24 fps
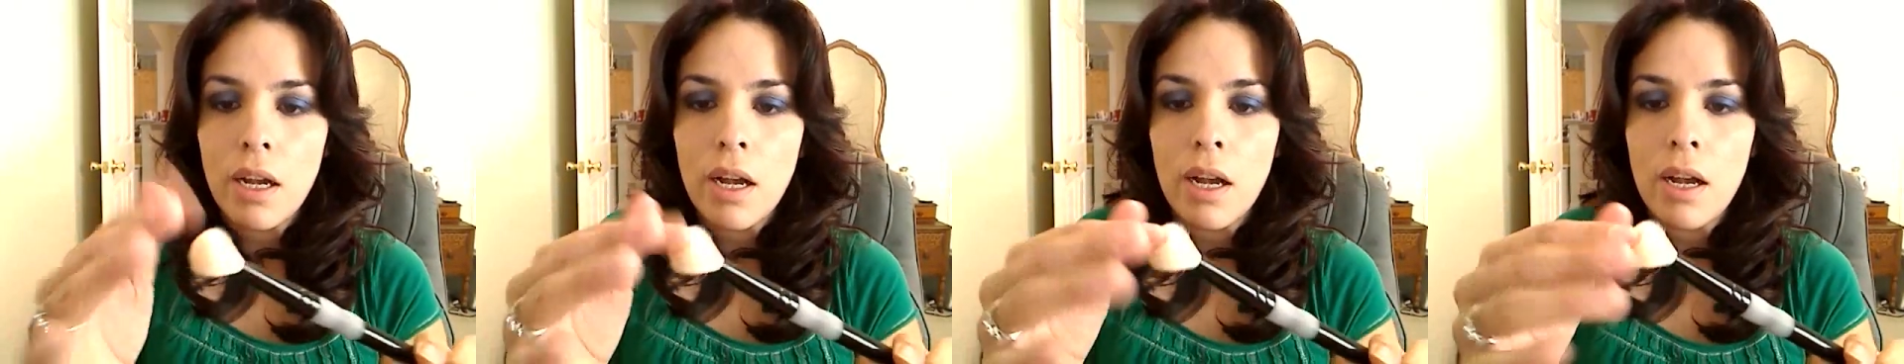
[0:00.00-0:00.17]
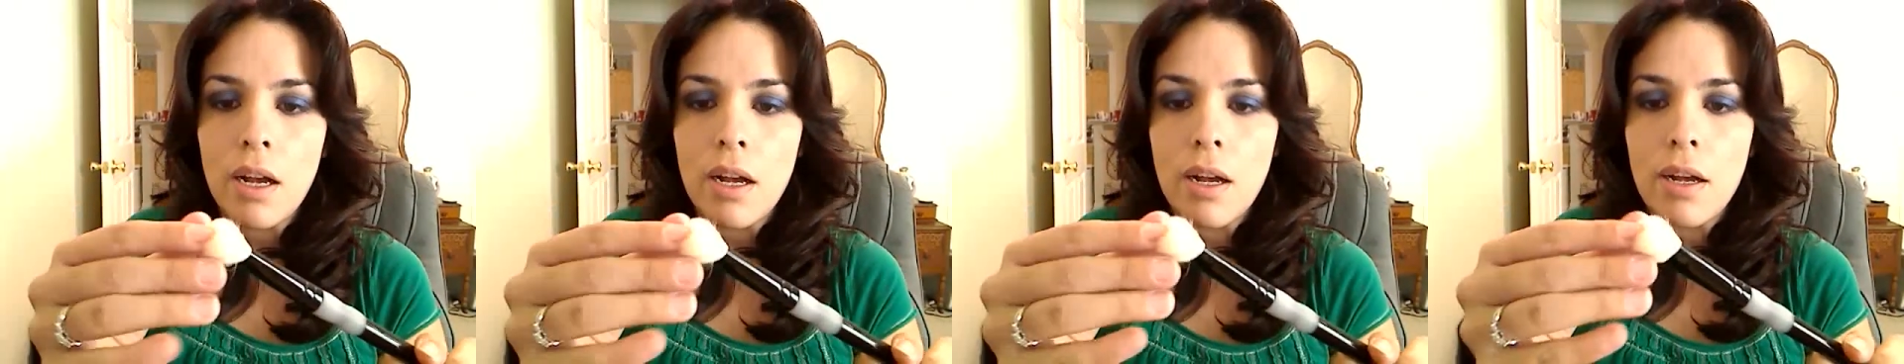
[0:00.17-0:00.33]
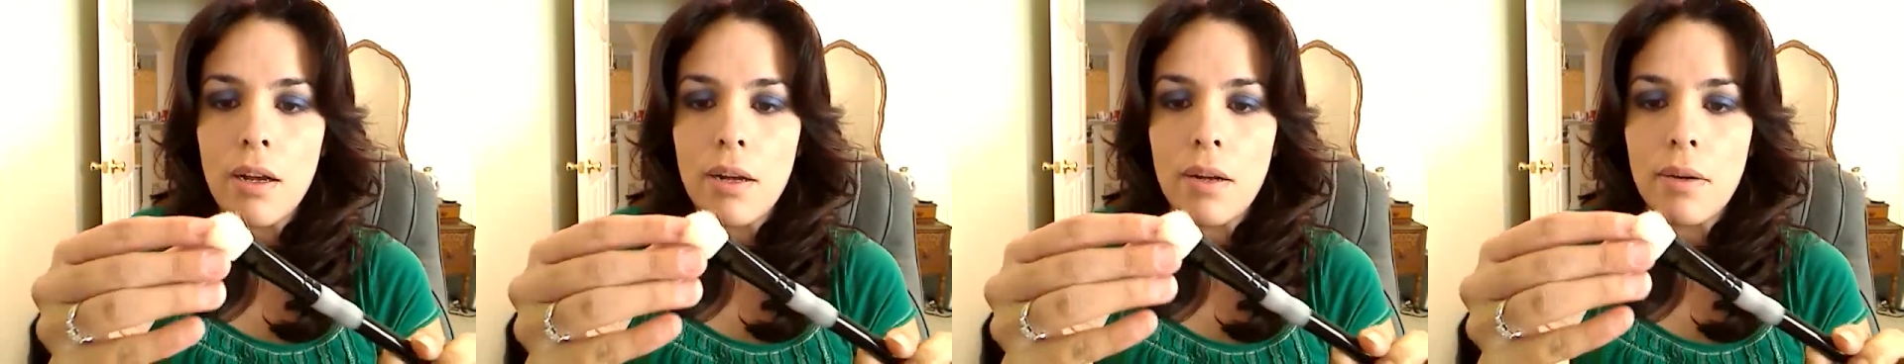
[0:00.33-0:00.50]

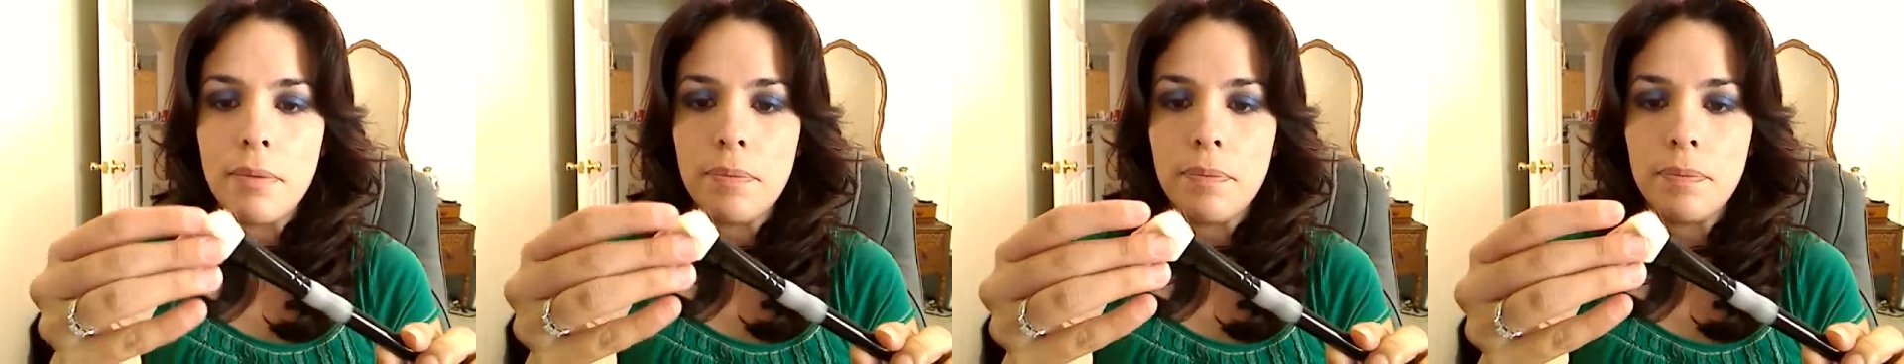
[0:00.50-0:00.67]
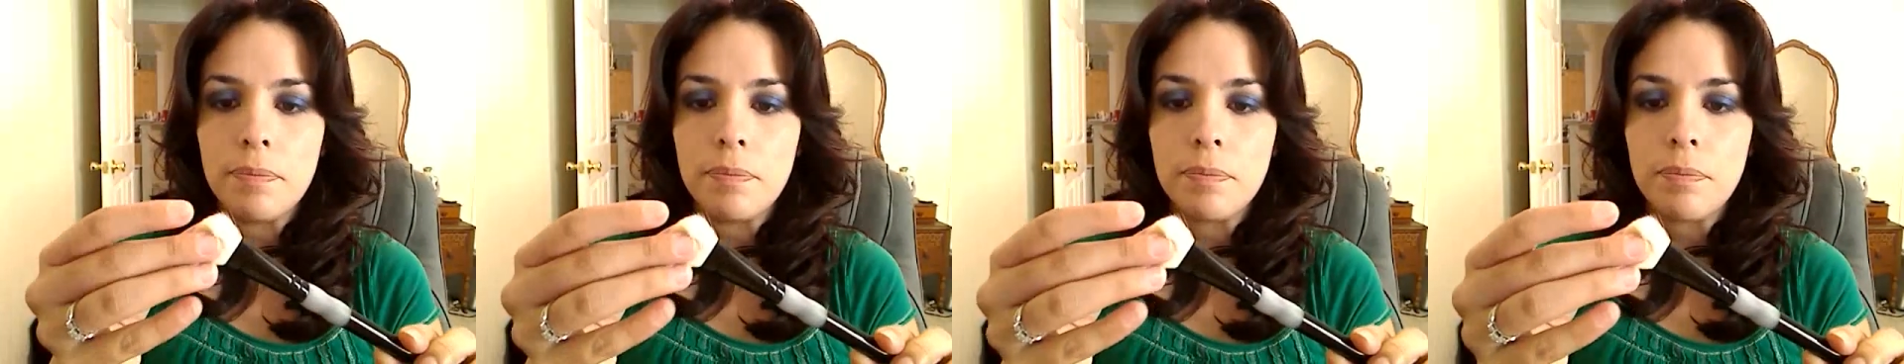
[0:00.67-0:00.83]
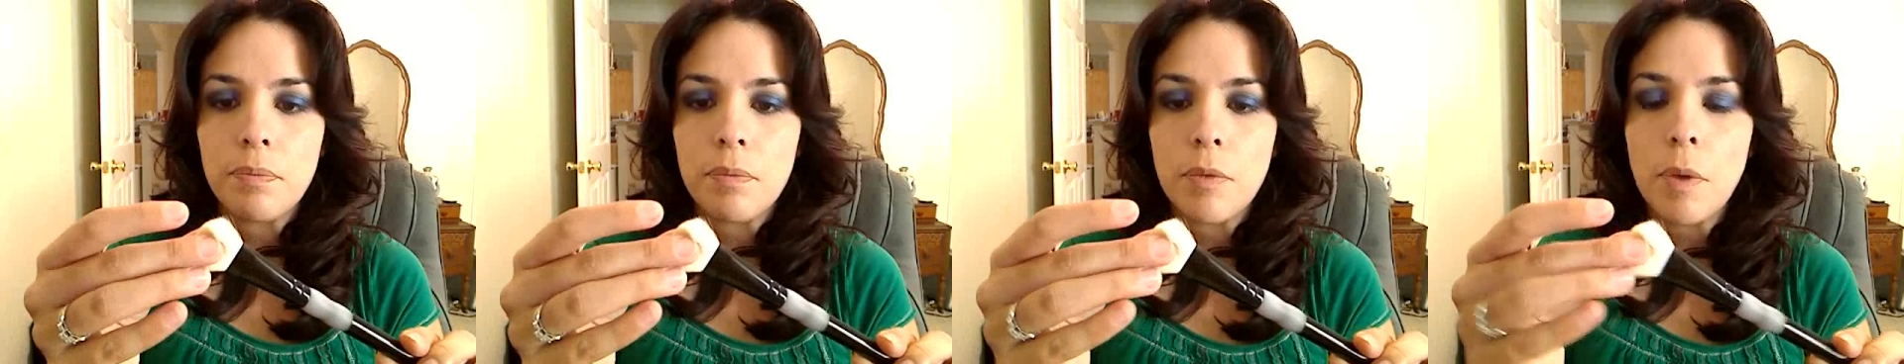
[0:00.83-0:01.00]

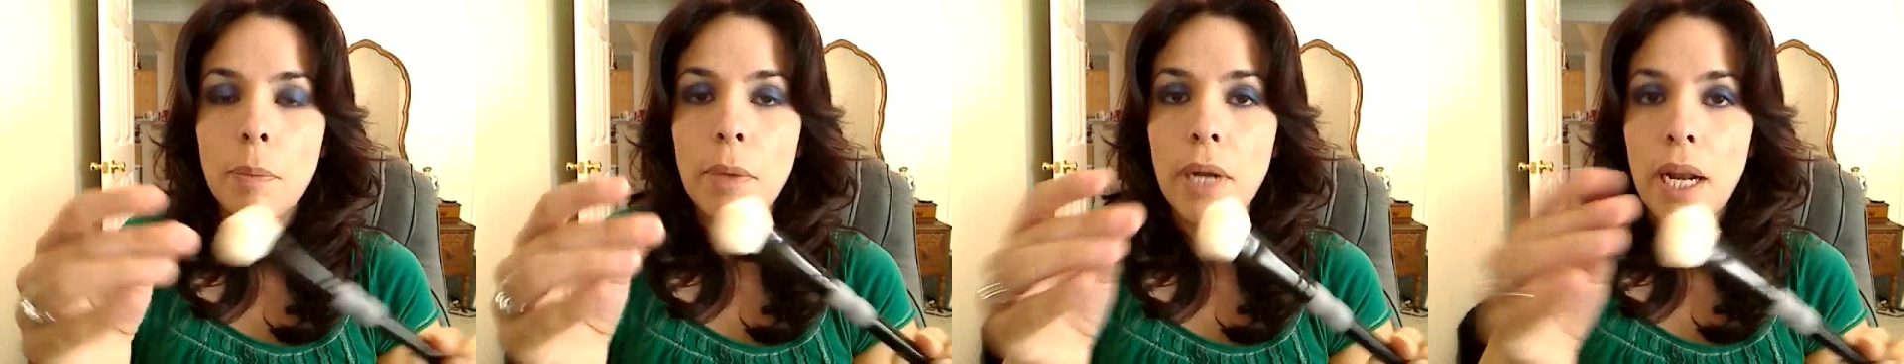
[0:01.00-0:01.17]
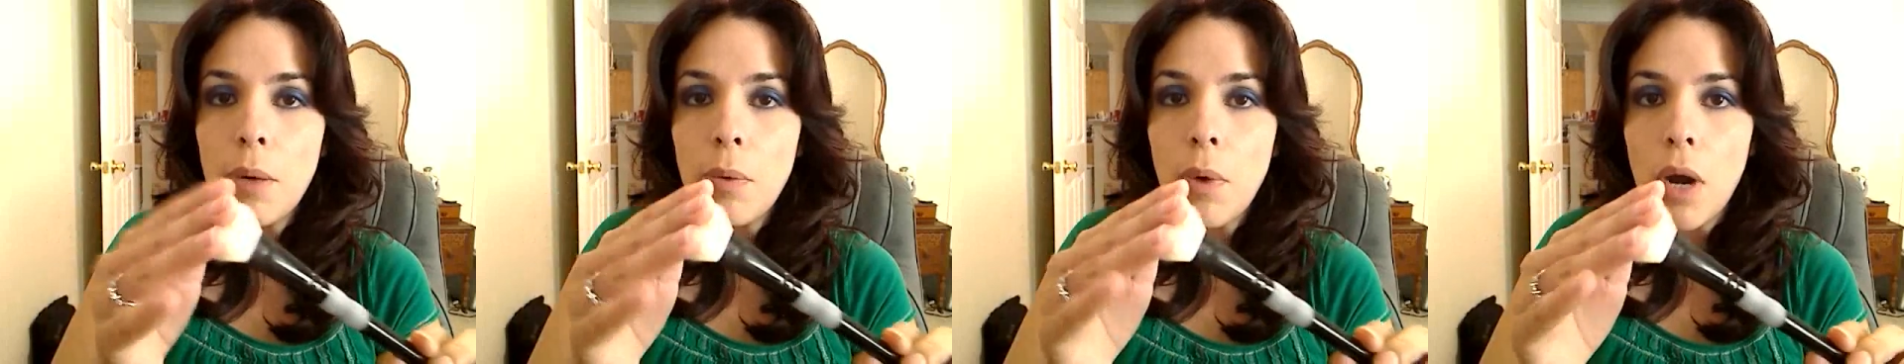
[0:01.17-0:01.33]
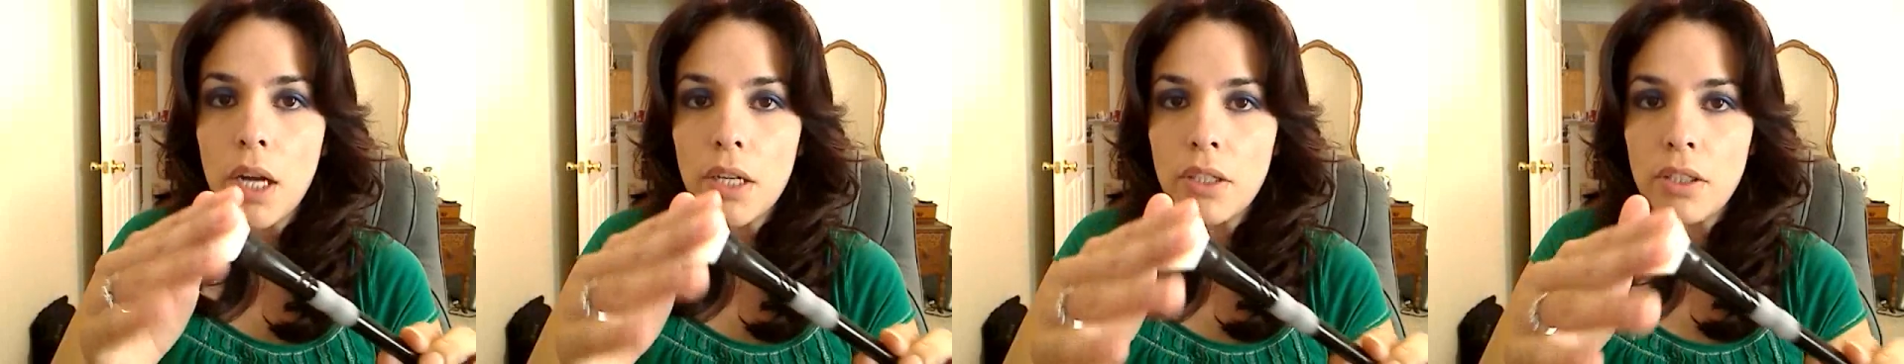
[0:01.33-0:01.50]
um, but
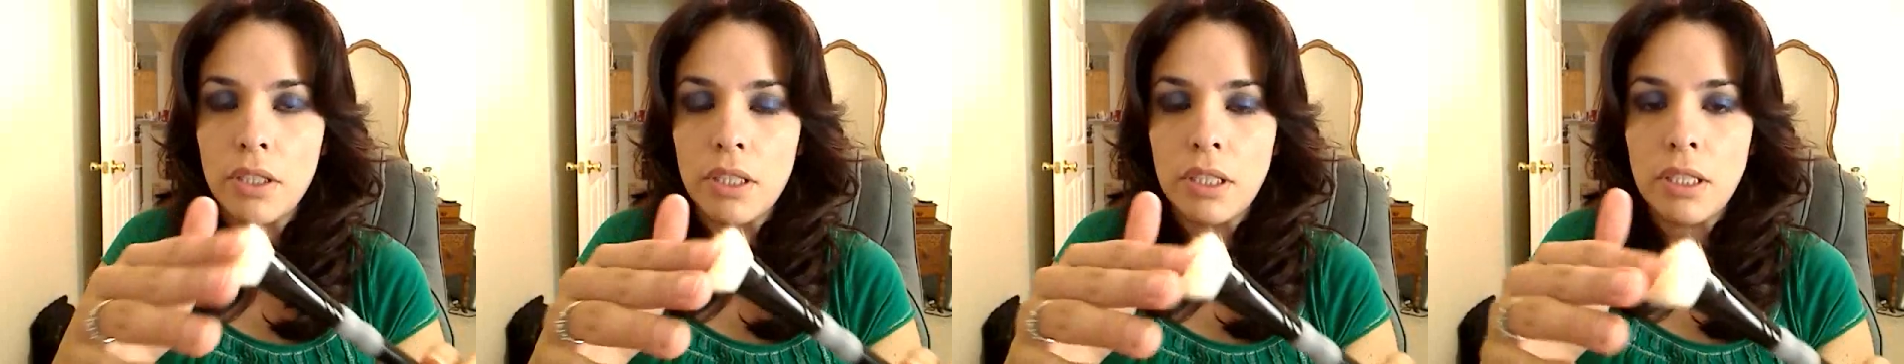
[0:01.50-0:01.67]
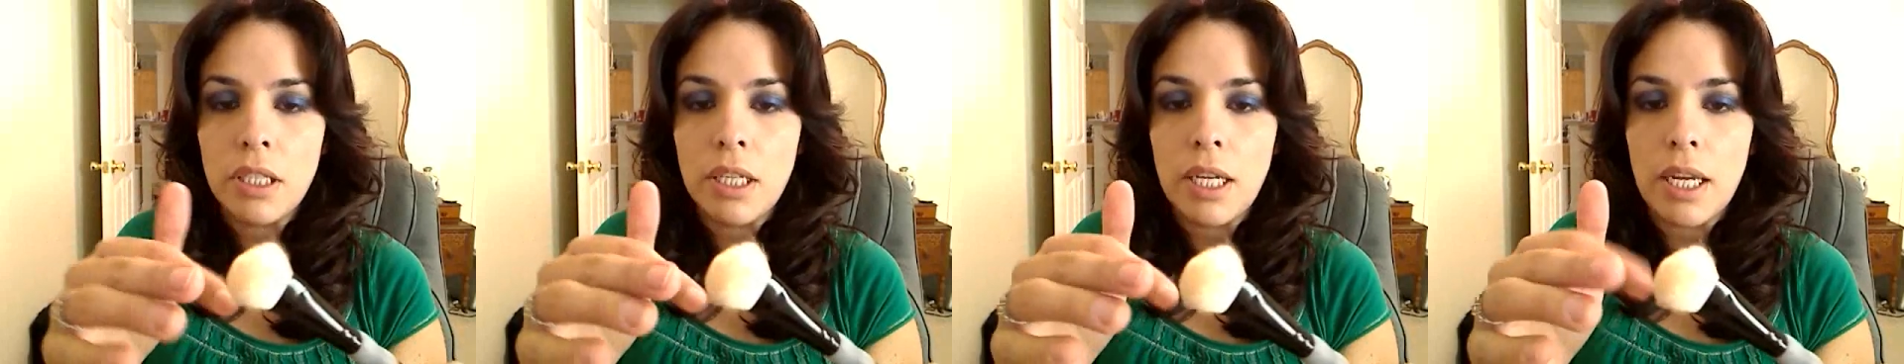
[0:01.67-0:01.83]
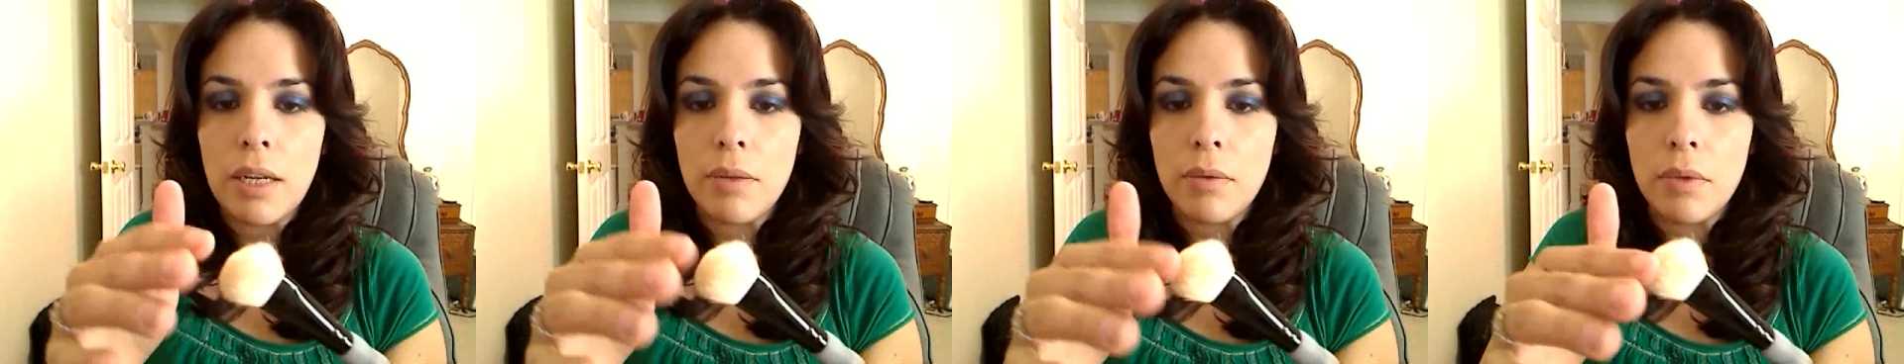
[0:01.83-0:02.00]
I washed it
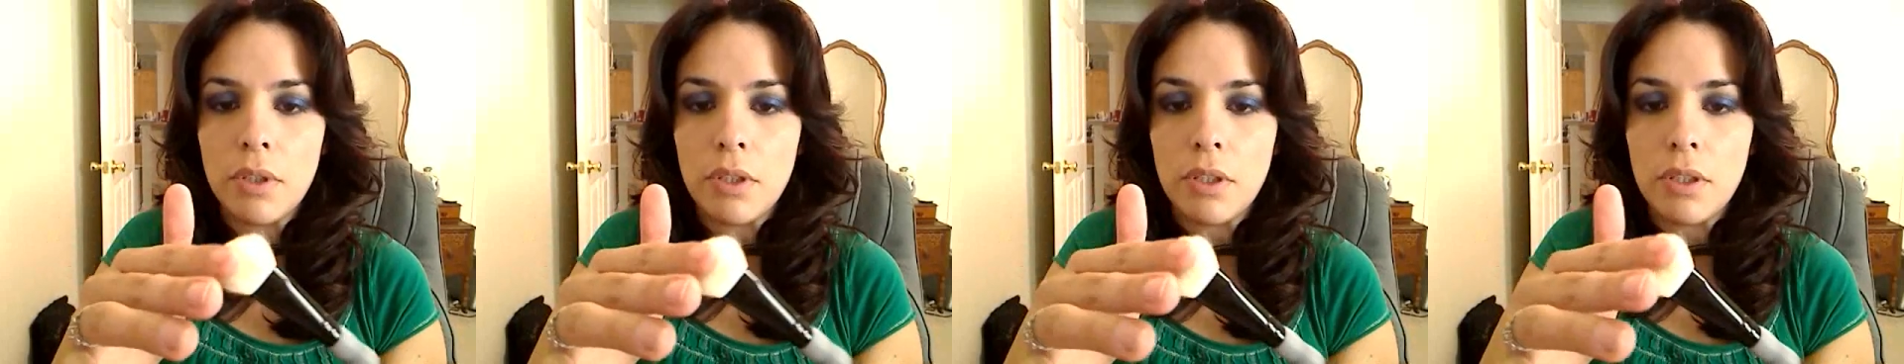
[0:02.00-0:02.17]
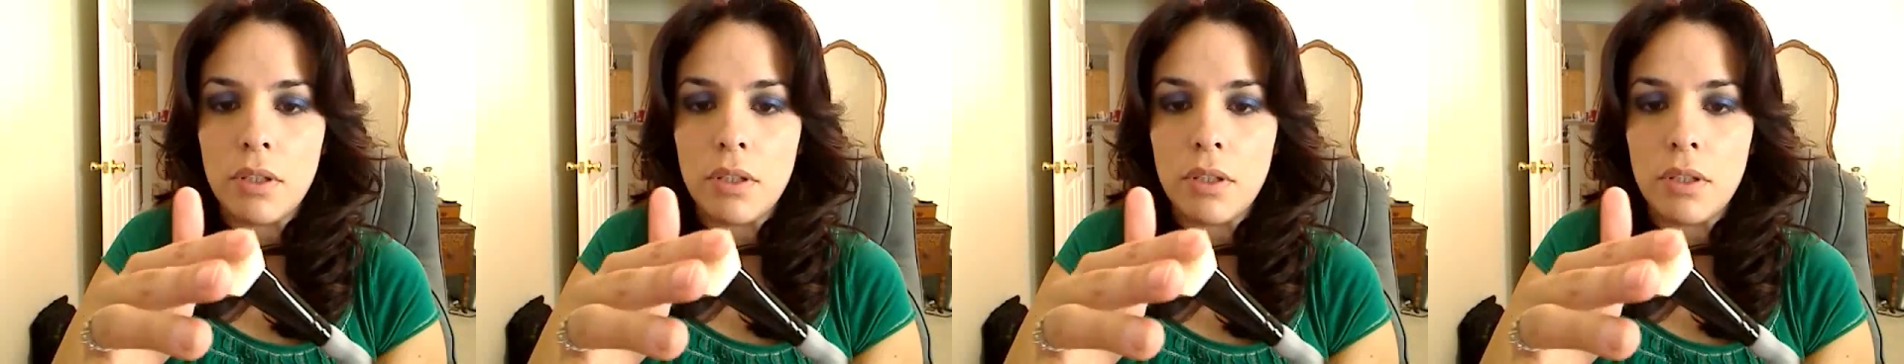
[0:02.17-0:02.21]
again with